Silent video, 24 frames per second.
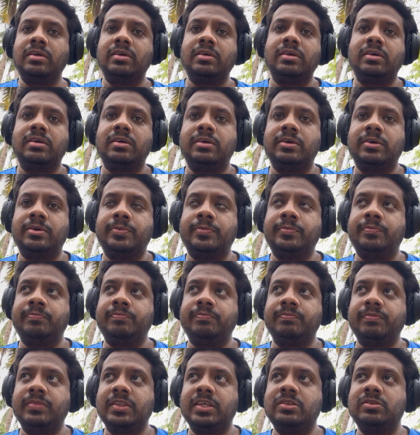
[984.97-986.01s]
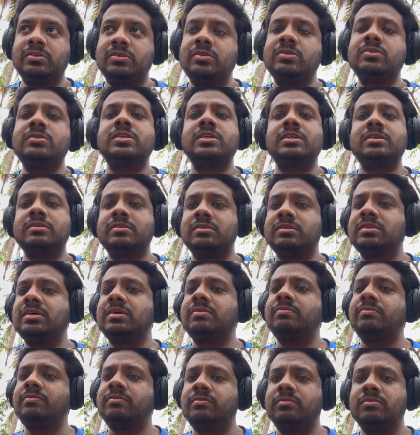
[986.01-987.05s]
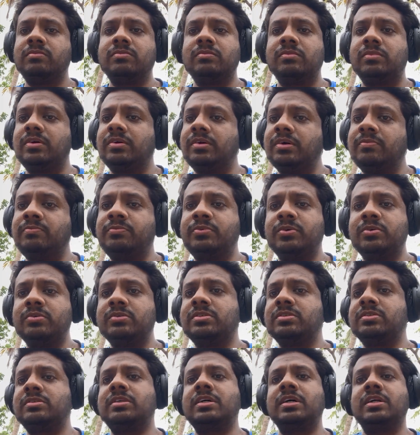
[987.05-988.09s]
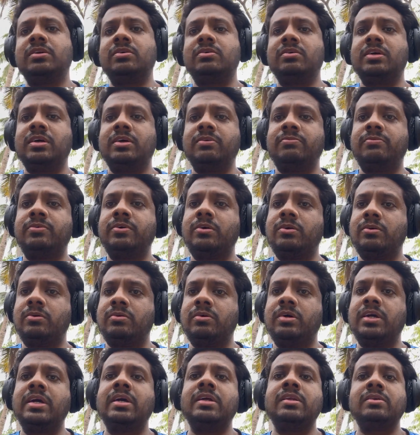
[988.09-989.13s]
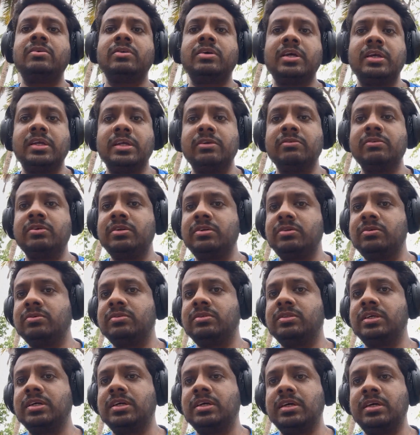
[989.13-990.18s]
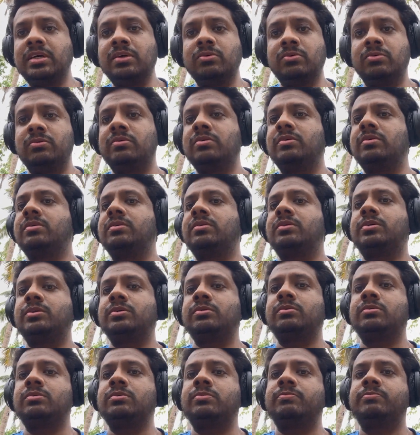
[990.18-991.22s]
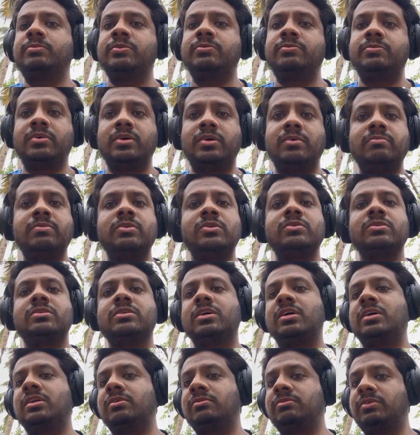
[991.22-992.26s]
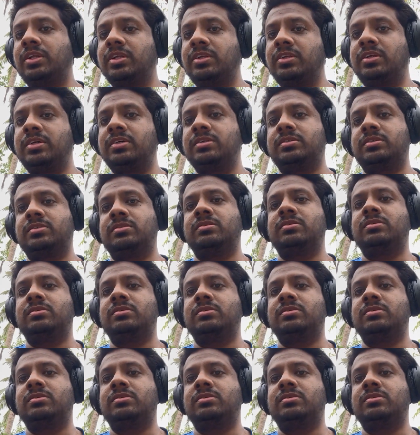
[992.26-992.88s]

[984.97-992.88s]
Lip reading: So those are some approaches that you can follow, and you can even use the queue to perform those kind of validations.